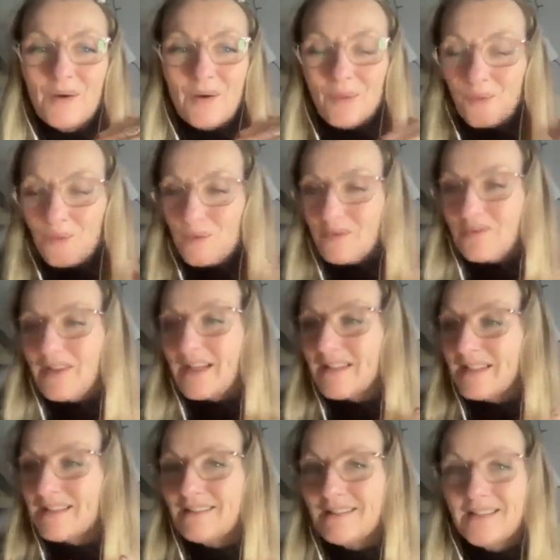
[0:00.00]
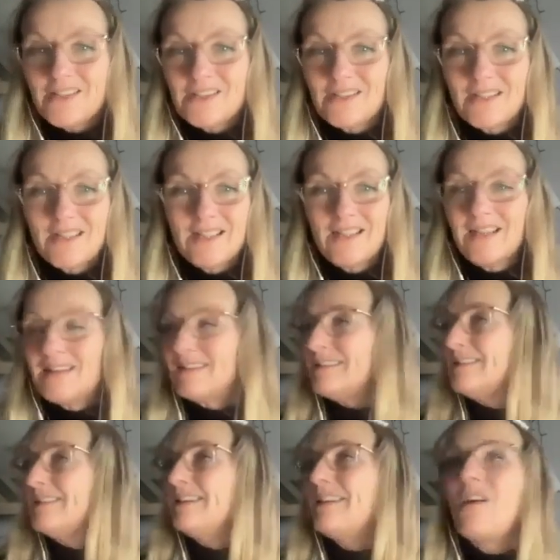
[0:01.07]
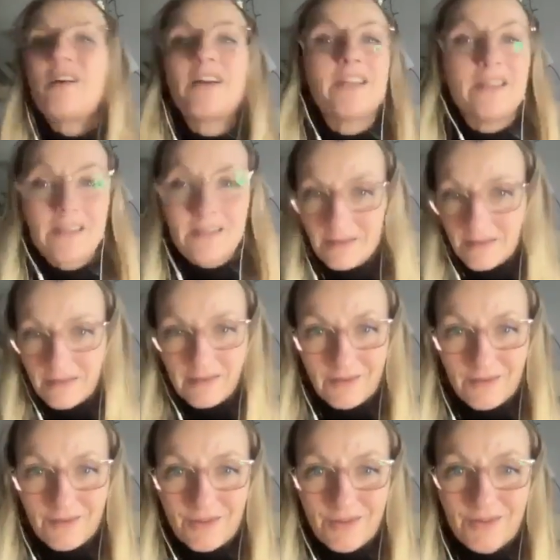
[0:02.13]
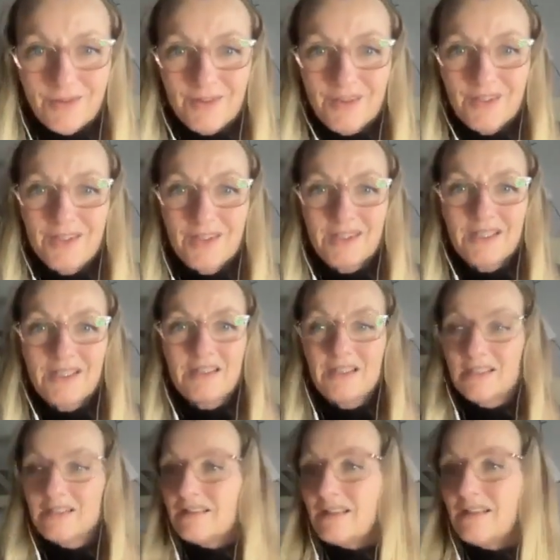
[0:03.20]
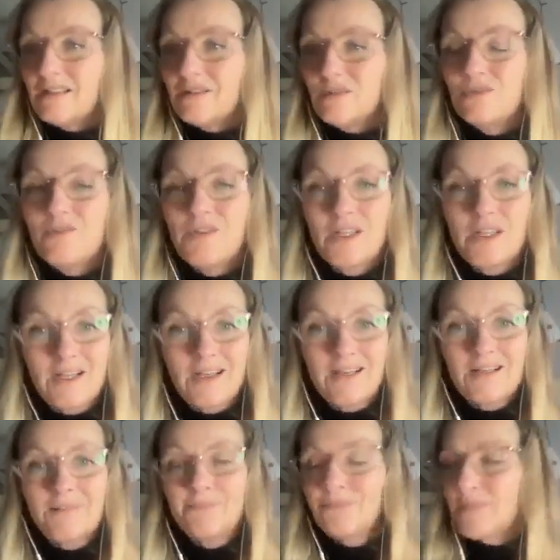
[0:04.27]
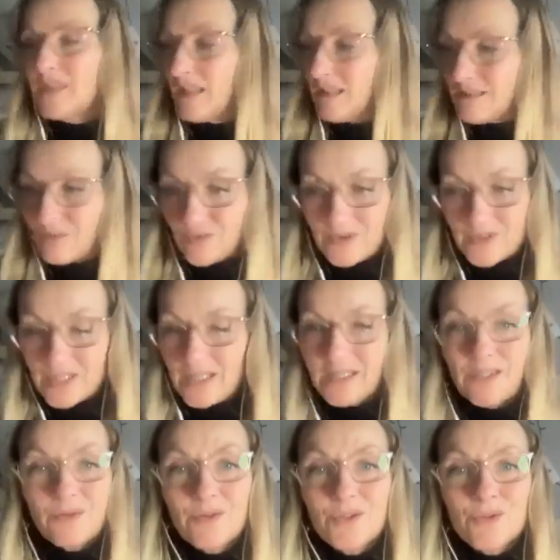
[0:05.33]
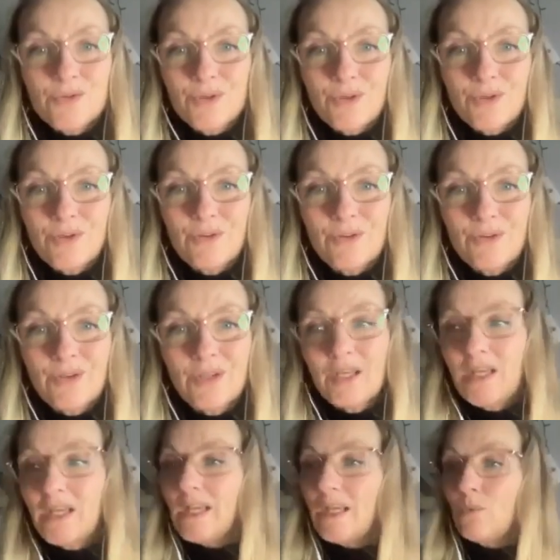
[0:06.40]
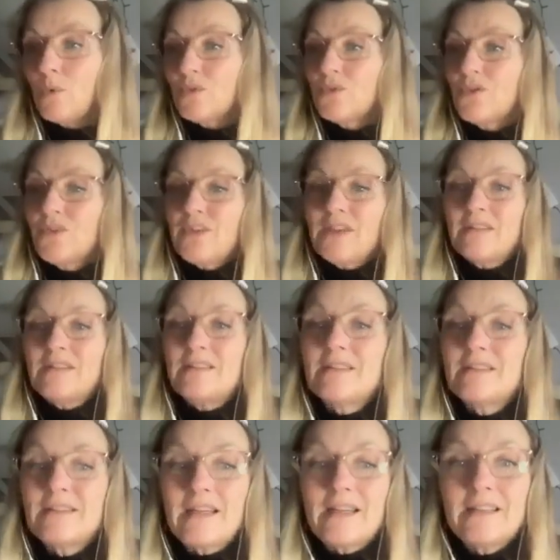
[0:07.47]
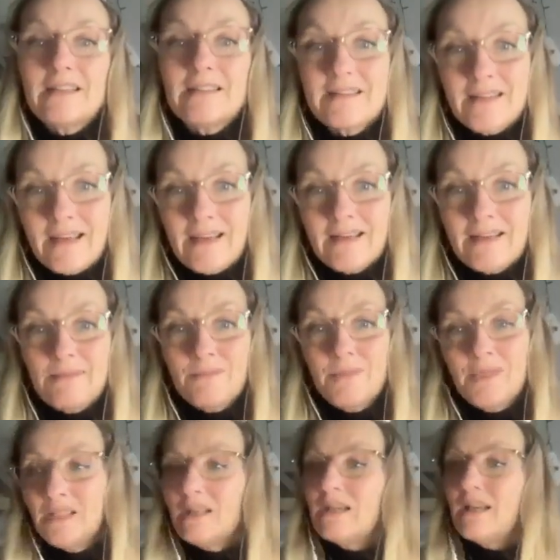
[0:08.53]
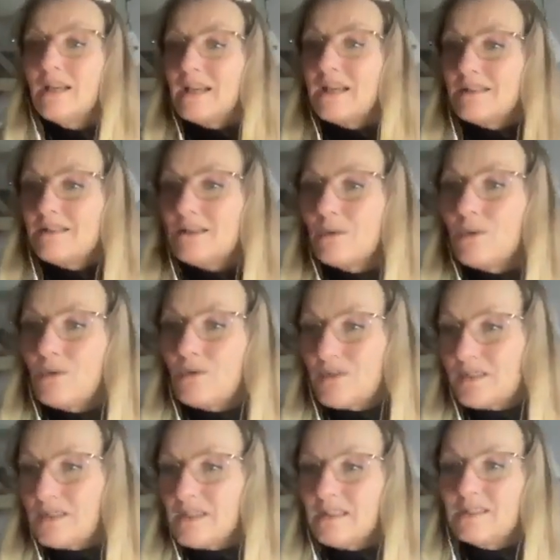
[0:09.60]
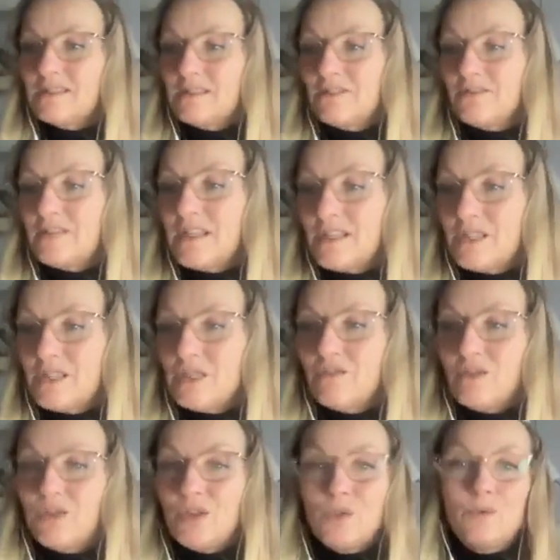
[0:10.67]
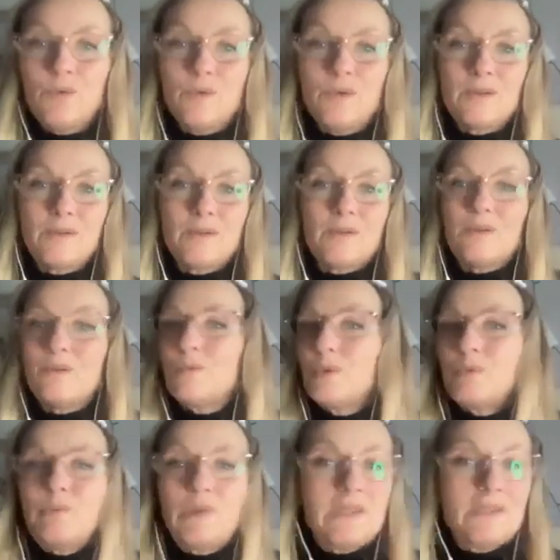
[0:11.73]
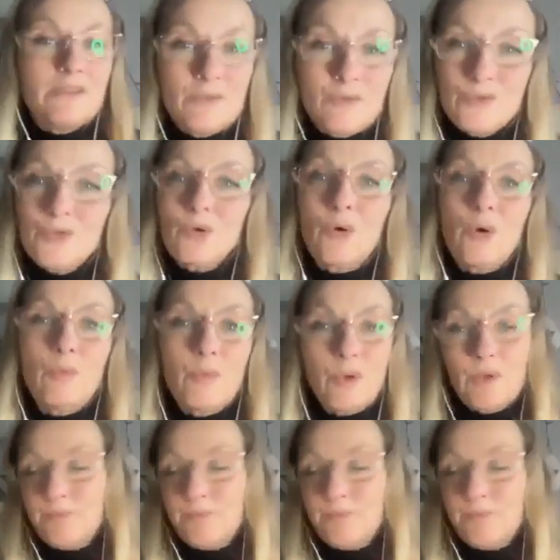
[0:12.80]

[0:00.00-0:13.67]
All of that conditioning is lying to you. It's a little fucker. It's not telling you the truth. It wants things to stay the same. And so obviously a different interview would be a new job,